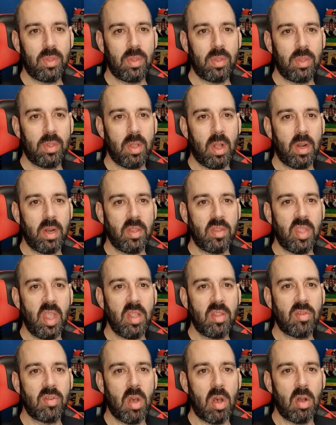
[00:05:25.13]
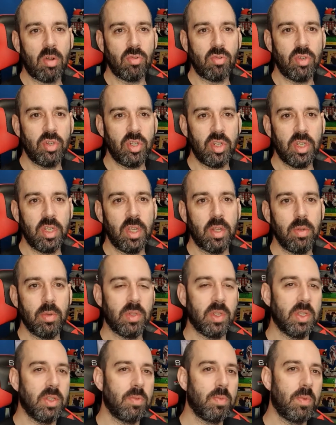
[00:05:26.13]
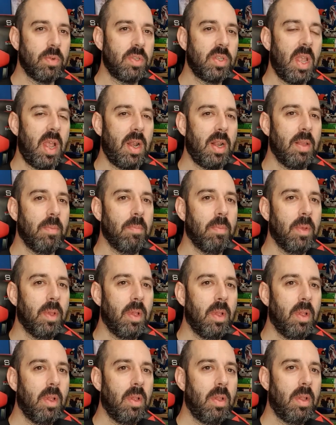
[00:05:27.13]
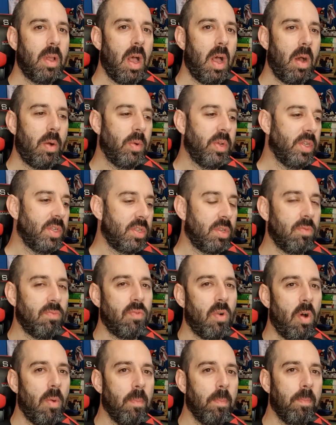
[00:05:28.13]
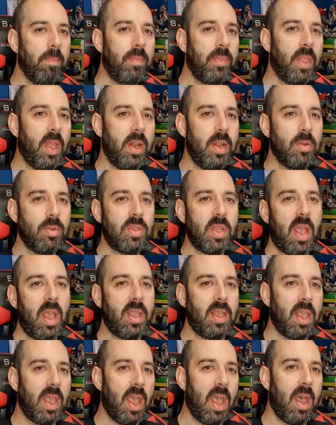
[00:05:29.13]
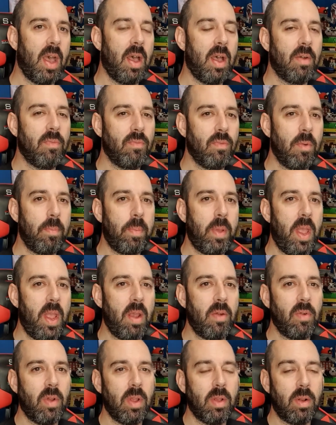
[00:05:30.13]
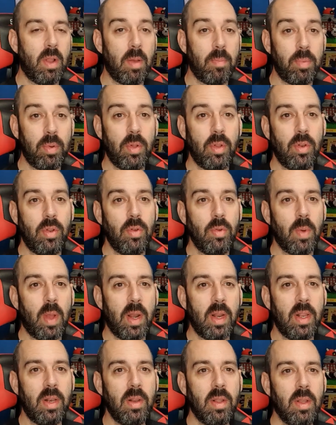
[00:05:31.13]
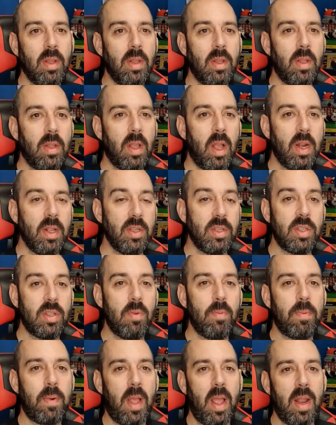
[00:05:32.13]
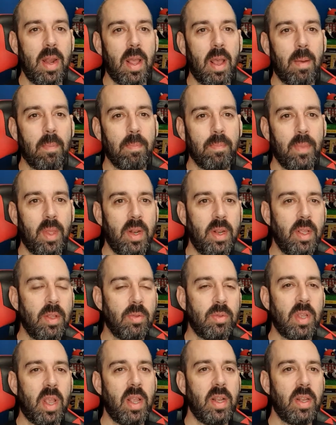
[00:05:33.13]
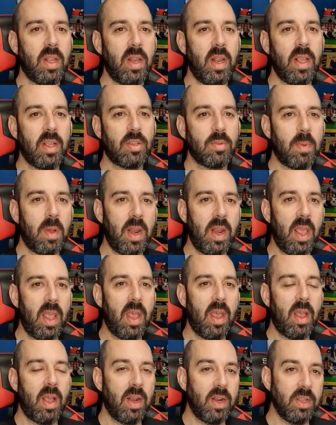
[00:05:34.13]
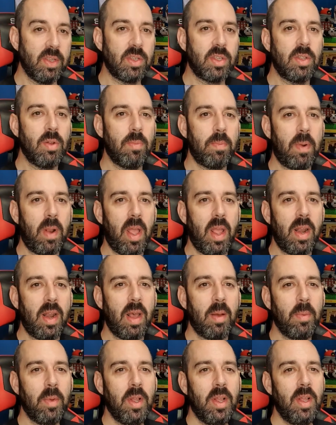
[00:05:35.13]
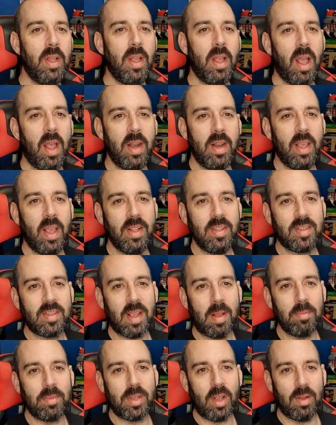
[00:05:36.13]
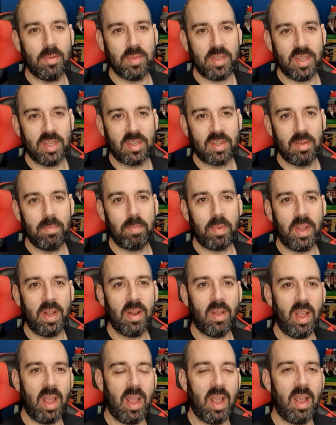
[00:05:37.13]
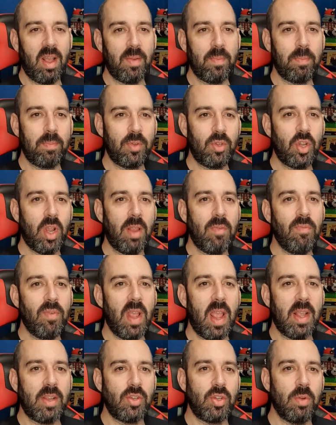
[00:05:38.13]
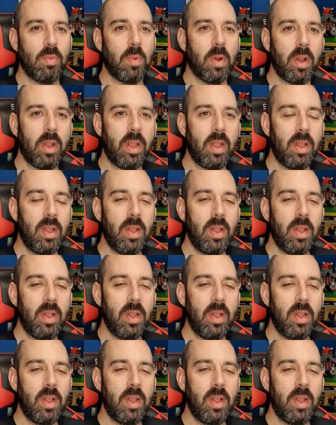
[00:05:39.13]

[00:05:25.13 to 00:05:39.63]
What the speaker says: like the dead cartridge he uses will tell him, oh, it's the ROM, and he'll take it out and repair it, like put a new one in, and it's still playing up. And then he'll take the next one out and it's still playing up. And sometimes this can be like a chain reaction where